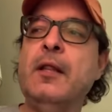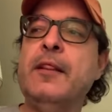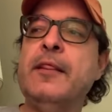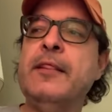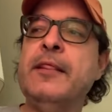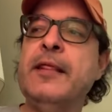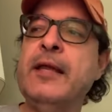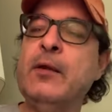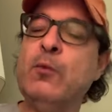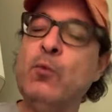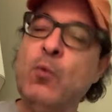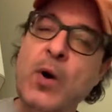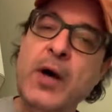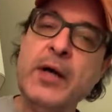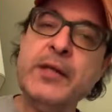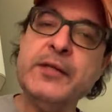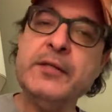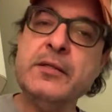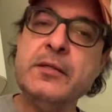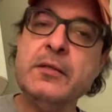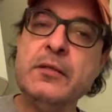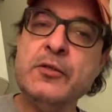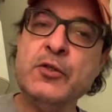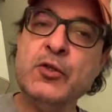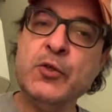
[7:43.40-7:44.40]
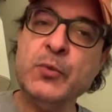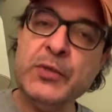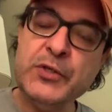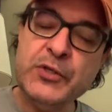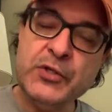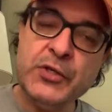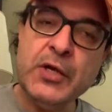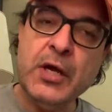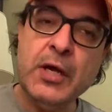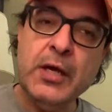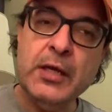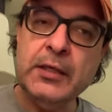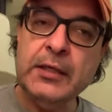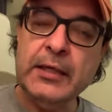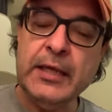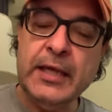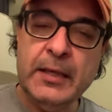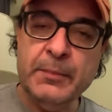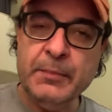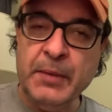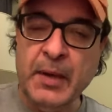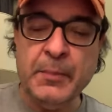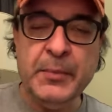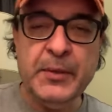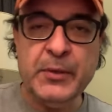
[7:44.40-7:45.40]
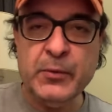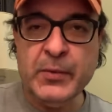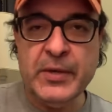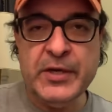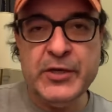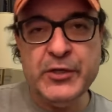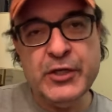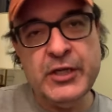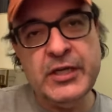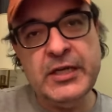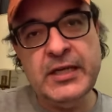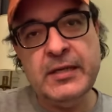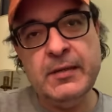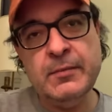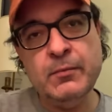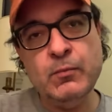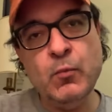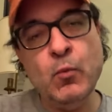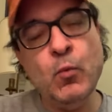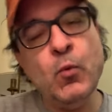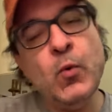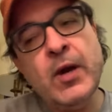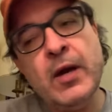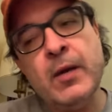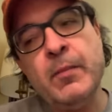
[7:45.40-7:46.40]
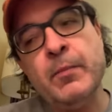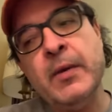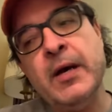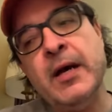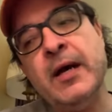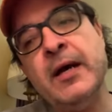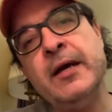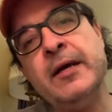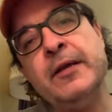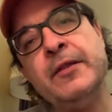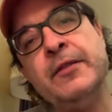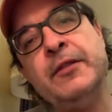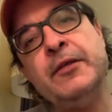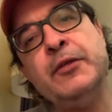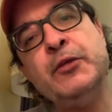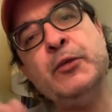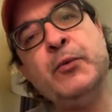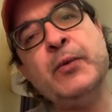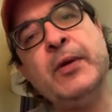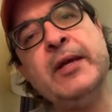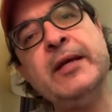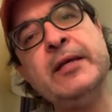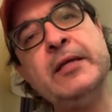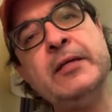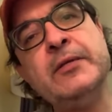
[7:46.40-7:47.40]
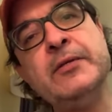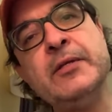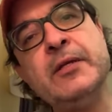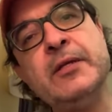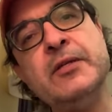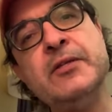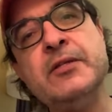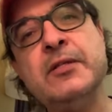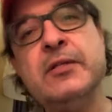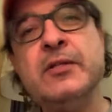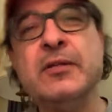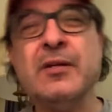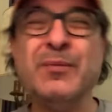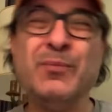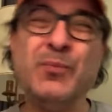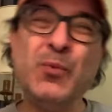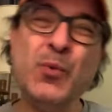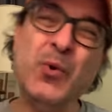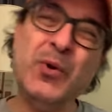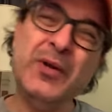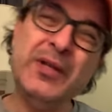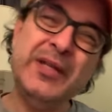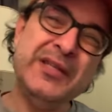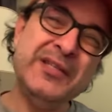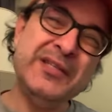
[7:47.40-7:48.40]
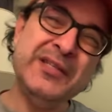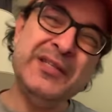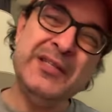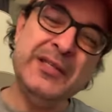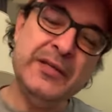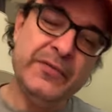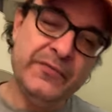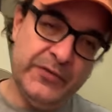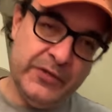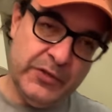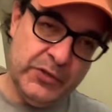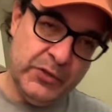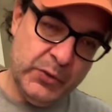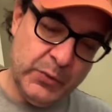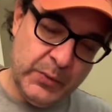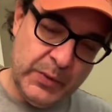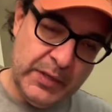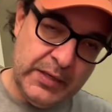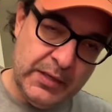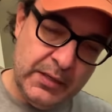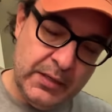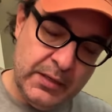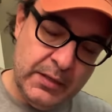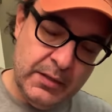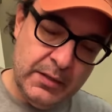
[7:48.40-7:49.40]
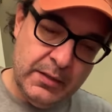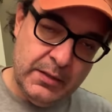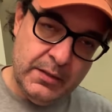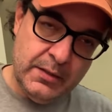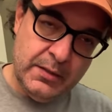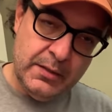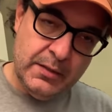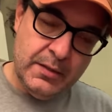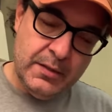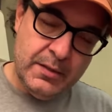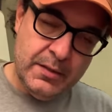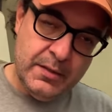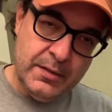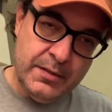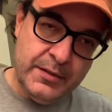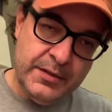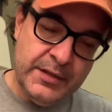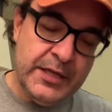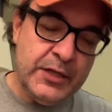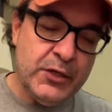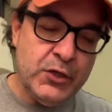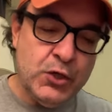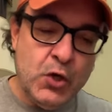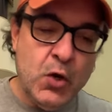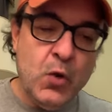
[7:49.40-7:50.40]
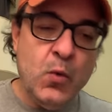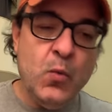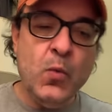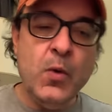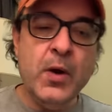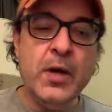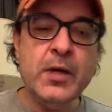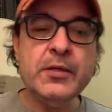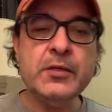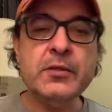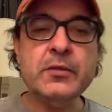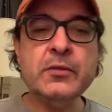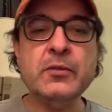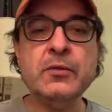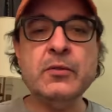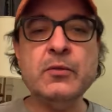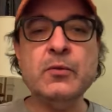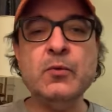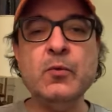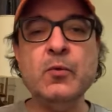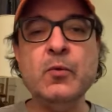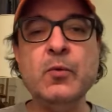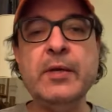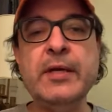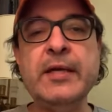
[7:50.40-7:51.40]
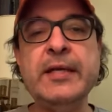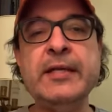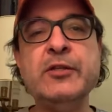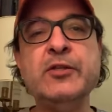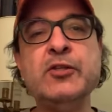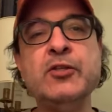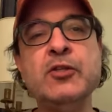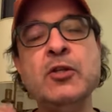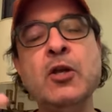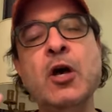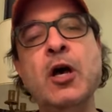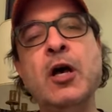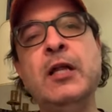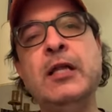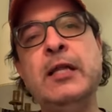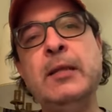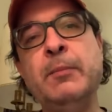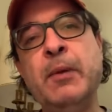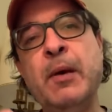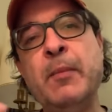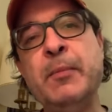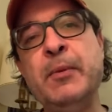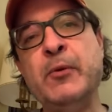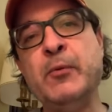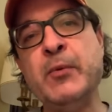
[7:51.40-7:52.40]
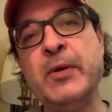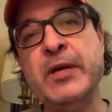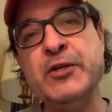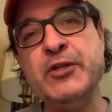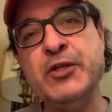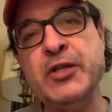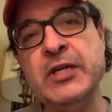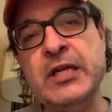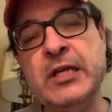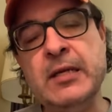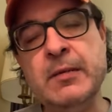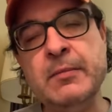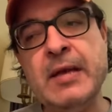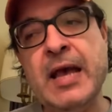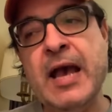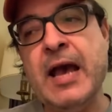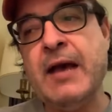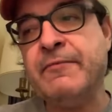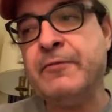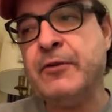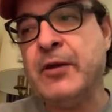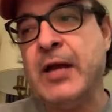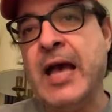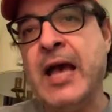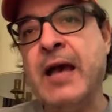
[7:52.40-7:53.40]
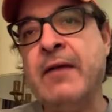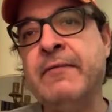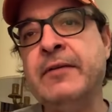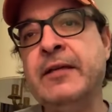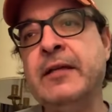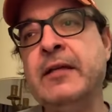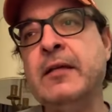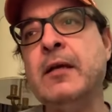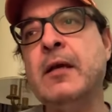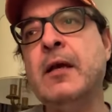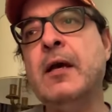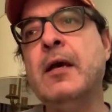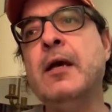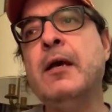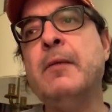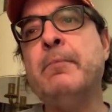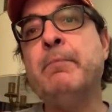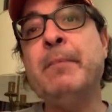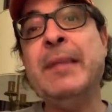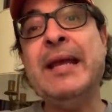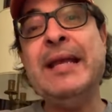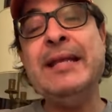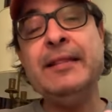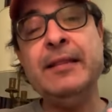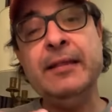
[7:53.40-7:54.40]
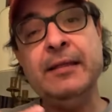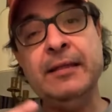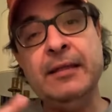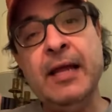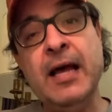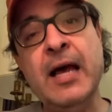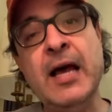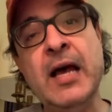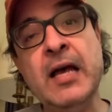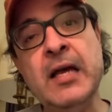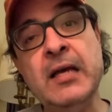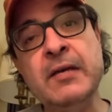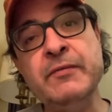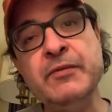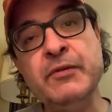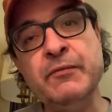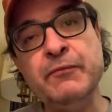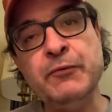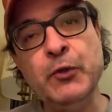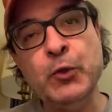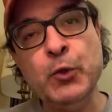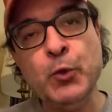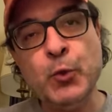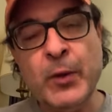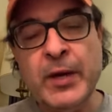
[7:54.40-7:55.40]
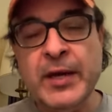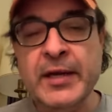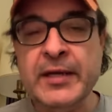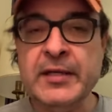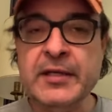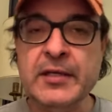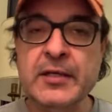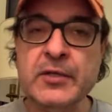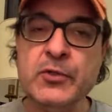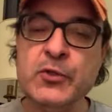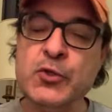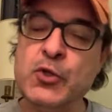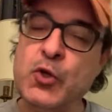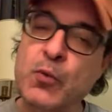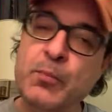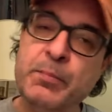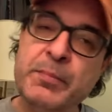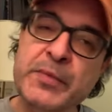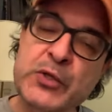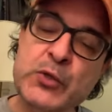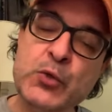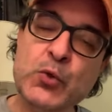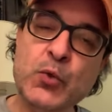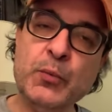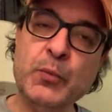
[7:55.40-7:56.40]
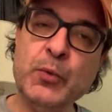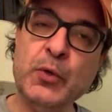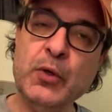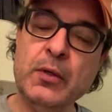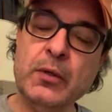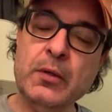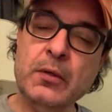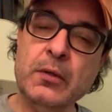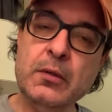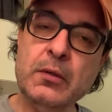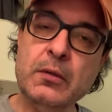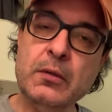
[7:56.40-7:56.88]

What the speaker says: They want to install a puppet regime whereby the Ukrainian citizens are more or less indifferent to it. They don't want to install a puppet regime after having made the lives of Ukrainians so miserable.